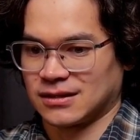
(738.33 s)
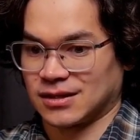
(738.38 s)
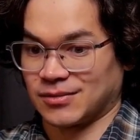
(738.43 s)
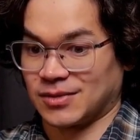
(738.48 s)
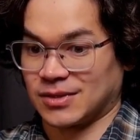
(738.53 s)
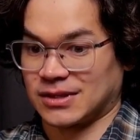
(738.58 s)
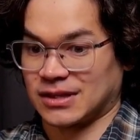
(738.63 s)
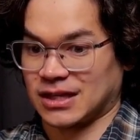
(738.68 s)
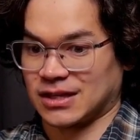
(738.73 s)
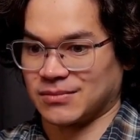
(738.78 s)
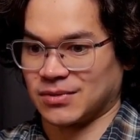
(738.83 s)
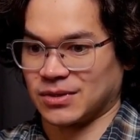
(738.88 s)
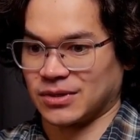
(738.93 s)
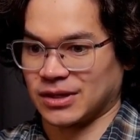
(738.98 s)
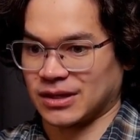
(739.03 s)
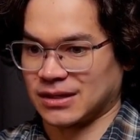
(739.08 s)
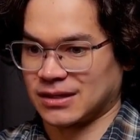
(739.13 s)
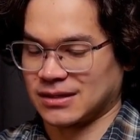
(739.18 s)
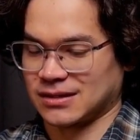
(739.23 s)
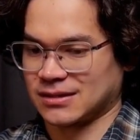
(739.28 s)
let me think about
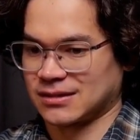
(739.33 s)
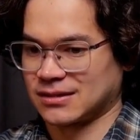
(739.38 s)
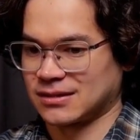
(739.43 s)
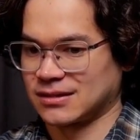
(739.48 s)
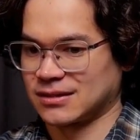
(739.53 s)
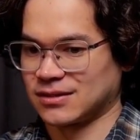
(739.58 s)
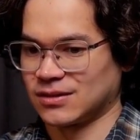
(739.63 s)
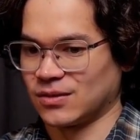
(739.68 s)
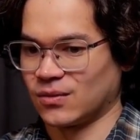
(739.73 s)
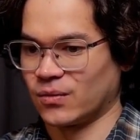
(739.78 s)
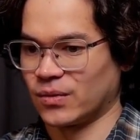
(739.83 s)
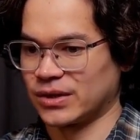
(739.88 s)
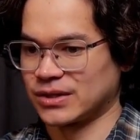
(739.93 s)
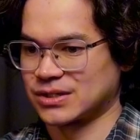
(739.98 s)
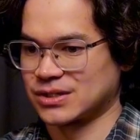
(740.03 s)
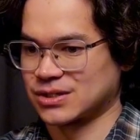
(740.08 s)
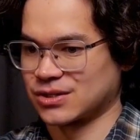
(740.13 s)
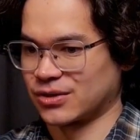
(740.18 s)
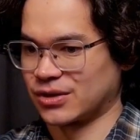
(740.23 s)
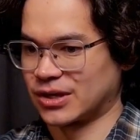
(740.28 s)
like
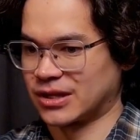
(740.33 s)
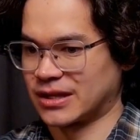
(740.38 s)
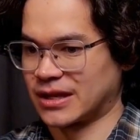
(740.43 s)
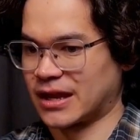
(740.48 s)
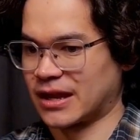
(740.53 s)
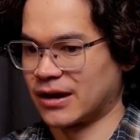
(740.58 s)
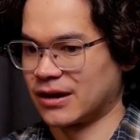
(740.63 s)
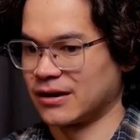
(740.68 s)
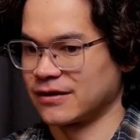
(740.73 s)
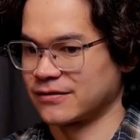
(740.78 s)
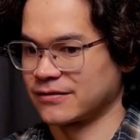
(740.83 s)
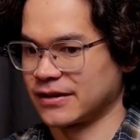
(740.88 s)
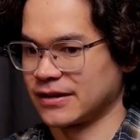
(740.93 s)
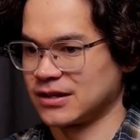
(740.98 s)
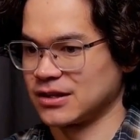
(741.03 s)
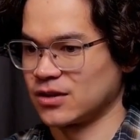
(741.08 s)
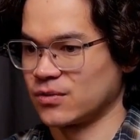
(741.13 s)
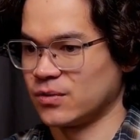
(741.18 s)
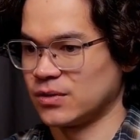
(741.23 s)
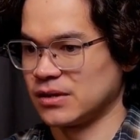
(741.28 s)
what started that off. I
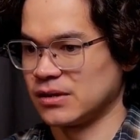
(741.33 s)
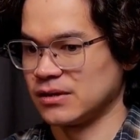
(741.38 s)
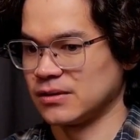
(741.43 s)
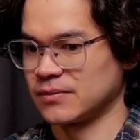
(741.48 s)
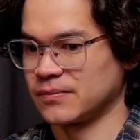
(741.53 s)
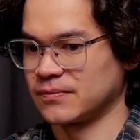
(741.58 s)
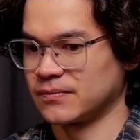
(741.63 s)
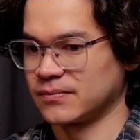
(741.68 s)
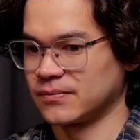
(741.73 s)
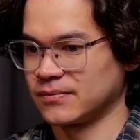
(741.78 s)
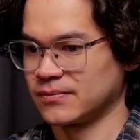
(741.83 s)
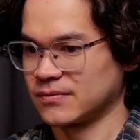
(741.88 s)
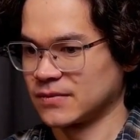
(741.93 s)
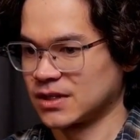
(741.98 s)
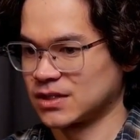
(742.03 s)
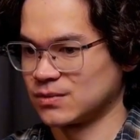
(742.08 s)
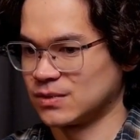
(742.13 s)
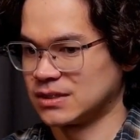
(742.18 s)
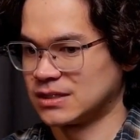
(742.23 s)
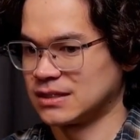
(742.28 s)
think
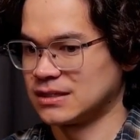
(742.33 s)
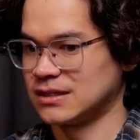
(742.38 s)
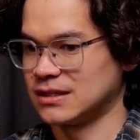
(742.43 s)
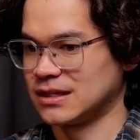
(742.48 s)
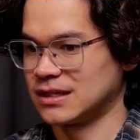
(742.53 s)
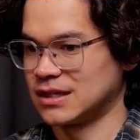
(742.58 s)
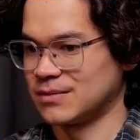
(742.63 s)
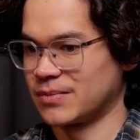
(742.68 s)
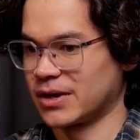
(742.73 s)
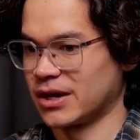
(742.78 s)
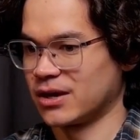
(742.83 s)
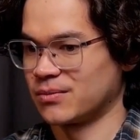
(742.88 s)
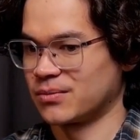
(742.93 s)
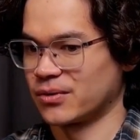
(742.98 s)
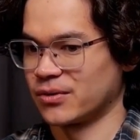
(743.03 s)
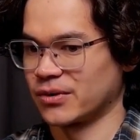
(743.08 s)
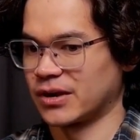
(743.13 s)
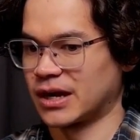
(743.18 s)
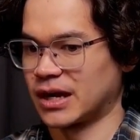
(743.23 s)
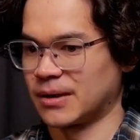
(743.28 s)
because we did the IndieBio
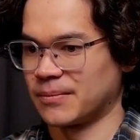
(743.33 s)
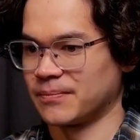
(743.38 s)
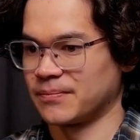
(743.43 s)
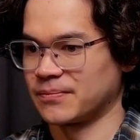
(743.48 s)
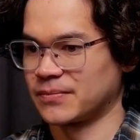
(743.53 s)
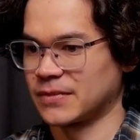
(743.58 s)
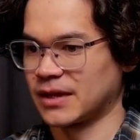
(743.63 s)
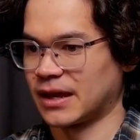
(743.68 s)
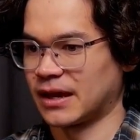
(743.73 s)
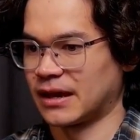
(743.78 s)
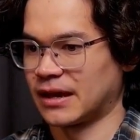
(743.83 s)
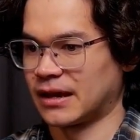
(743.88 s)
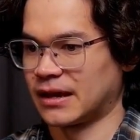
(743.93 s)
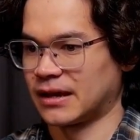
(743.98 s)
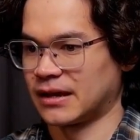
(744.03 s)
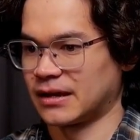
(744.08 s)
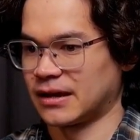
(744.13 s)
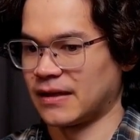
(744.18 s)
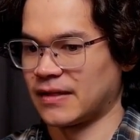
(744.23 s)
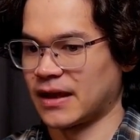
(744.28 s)
program,
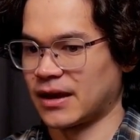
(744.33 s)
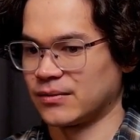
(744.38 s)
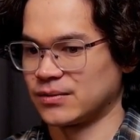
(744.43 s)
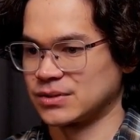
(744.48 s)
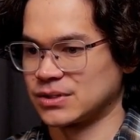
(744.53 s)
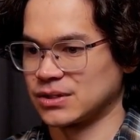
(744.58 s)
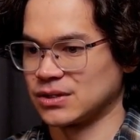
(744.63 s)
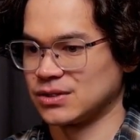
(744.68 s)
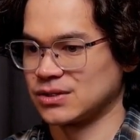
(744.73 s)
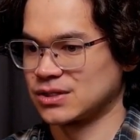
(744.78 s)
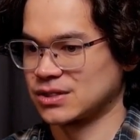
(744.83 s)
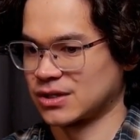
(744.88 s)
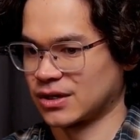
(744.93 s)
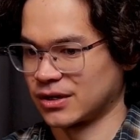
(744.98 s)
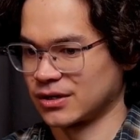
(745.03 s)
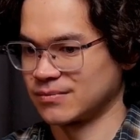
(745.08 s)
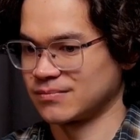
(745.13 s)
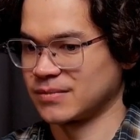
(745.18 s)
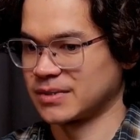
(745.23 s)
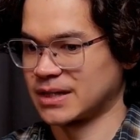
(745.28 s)
and that was a good
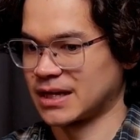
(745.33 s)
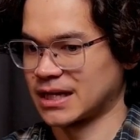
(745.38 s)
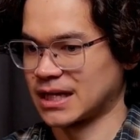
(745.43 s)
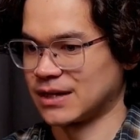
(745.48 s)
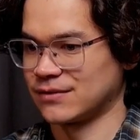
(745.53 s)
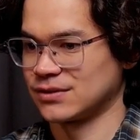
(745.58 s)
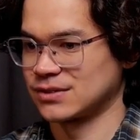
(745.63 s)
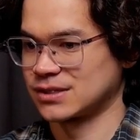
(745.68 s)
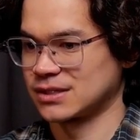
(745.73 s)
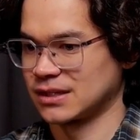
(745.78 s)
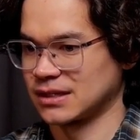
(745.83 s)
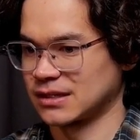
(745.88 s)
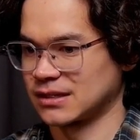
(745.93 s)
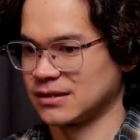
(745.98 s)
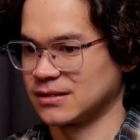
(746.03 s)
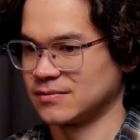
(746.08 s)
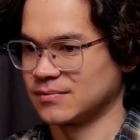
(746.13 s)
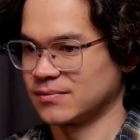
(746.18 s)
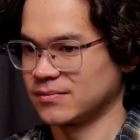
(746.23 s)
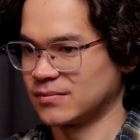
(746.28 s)
start, and that gave us
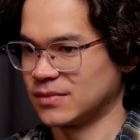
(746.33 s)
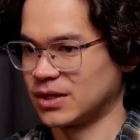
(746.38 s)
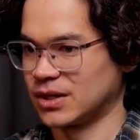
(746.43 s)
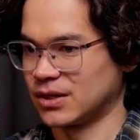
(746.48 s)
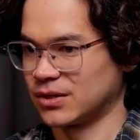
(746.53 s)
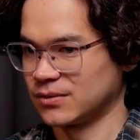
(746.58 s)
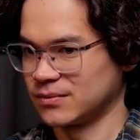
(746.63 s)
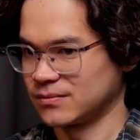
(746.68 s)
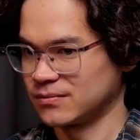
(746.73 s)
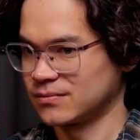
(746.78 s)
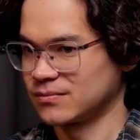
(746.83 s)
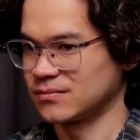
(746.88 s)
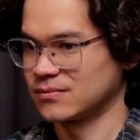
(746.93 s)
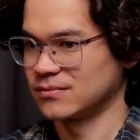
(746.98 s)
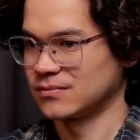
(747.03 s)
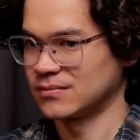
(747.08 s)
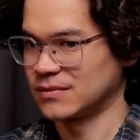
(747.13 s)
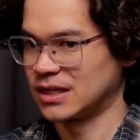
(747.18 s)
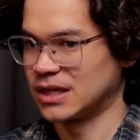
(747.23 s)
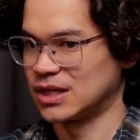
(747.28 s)
like
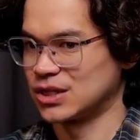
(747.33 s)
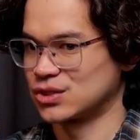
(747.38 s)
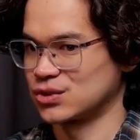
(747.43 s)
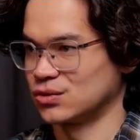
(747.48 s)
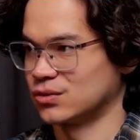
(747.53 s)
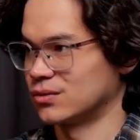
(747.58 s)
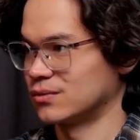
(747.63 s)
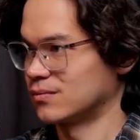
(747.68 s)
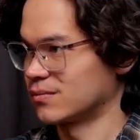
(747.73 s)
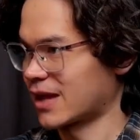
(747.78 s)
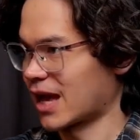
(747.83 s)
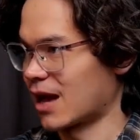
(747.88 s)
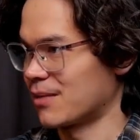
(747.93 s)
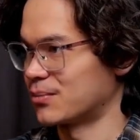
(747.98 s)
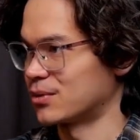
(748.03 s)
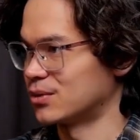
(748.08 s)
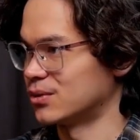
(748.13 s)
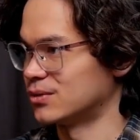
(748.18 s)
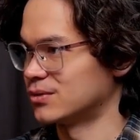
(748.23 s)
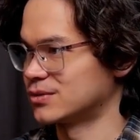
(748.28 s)
initial
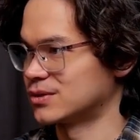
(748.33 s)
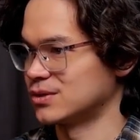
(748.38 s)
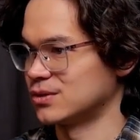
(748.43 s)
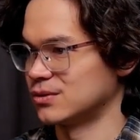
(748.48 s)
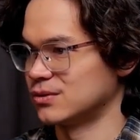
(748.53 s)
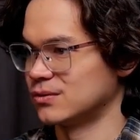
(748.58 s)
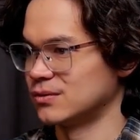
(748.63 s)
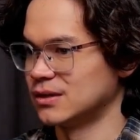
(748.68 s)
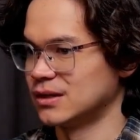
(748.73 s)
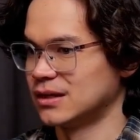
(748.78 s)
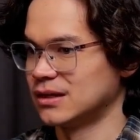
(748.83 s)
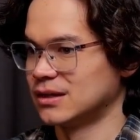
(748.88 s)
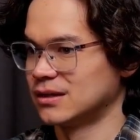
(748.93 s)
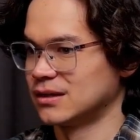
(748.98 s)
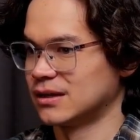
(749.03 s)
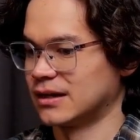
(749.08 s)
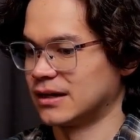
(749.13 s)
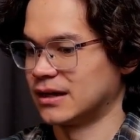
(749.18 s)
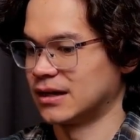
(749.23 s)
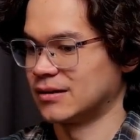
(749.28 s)
capital to
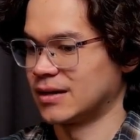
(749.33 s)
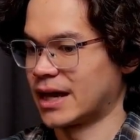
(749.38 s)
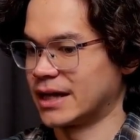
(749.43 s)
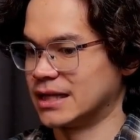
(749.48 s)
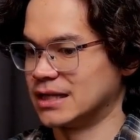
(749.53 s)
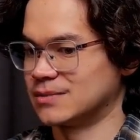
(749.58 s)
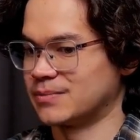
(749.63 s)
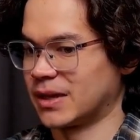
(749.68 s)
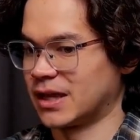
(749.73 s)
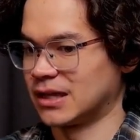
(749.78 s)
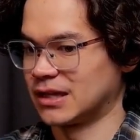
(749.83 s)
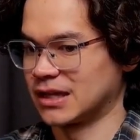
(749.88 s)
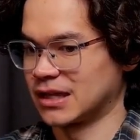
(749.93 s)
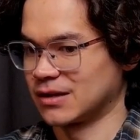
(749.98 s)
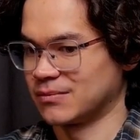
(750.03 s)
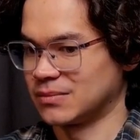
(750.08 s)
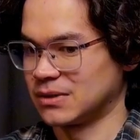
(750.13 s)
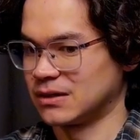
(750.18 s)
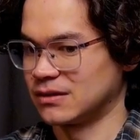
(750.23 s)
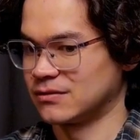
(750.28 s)
at least pay
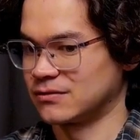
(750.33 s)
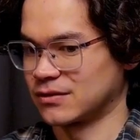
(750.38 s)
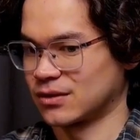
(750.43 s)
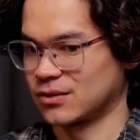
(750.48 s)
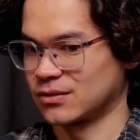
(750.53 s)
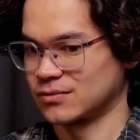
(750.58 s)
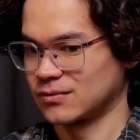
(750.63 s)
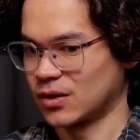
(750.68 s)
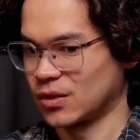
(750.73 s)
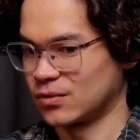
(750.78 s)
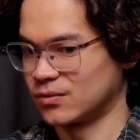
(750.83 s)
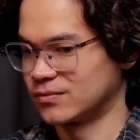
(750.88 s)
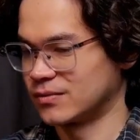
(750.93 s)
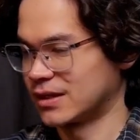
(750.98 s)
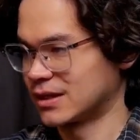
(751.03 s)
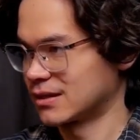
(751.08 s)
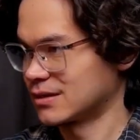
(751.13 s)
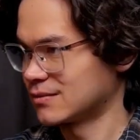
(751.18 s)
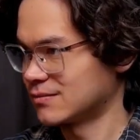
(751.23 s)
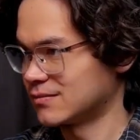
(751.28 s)
like a bit of our own
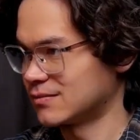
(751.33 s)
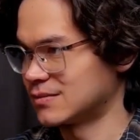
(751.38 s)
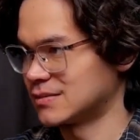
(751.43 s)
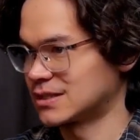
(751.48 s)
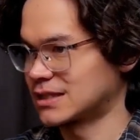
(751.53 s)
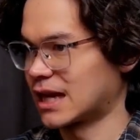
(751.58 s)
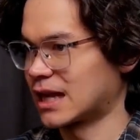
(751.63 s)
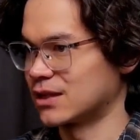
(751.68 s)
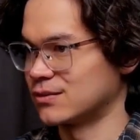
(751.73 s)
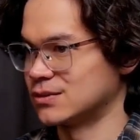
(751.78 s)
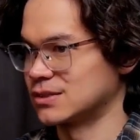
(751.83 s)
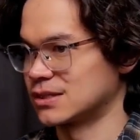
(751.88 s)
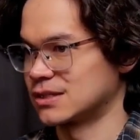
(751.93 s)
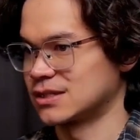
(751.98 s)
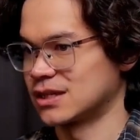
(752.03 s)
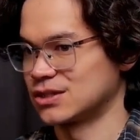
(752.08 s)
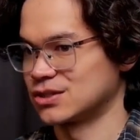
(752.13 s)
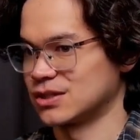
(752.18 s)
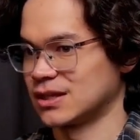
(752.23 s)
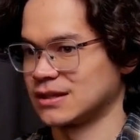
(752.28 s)
like salaries
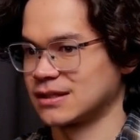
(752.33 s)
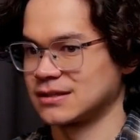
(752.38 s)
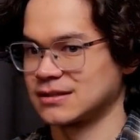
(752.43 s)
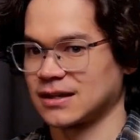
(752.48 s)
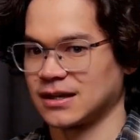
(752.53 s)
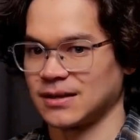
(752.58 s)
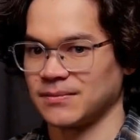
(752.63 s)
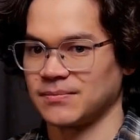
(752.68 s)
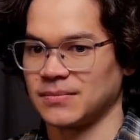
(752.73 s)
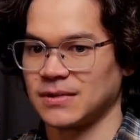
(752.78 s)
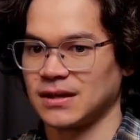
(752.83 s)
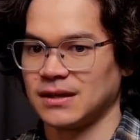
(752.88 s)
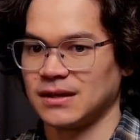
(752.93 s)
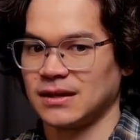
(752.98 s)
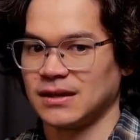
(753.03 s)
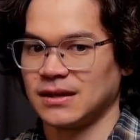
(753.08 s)
essentially at the time,